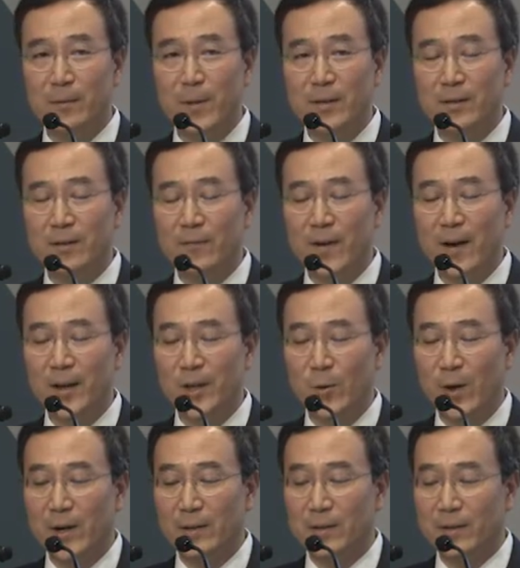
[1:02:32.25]
domestic
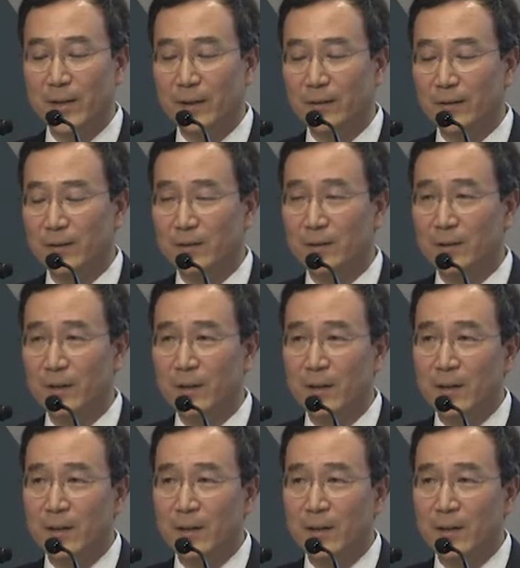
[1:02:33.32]
value-added sectors,